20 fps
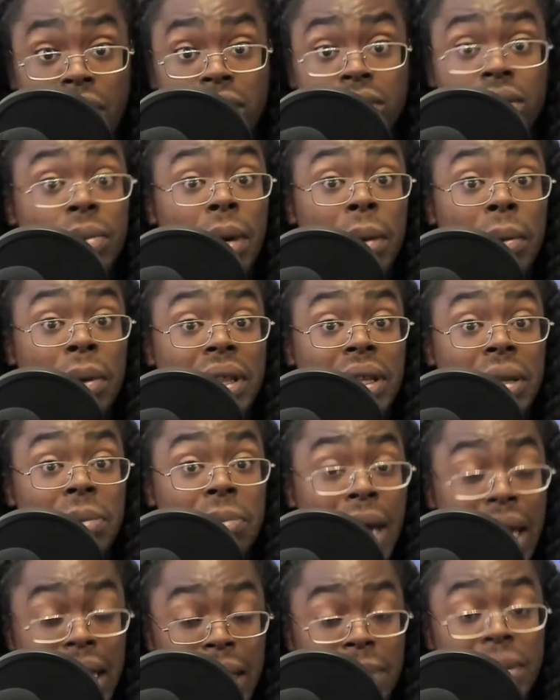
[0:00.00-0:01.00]
So my monthly
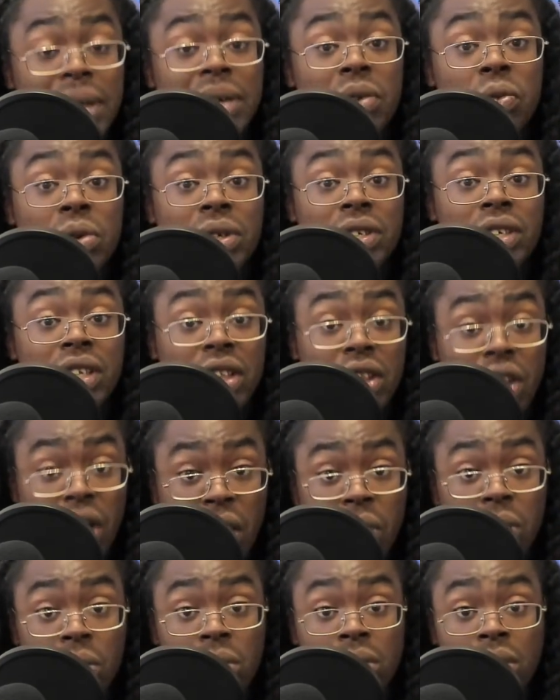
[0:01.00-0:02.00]
payment was
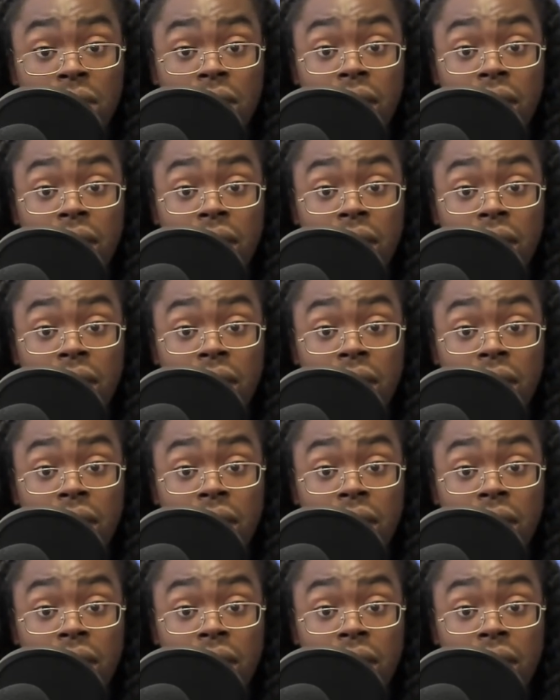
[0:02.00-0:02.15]
low.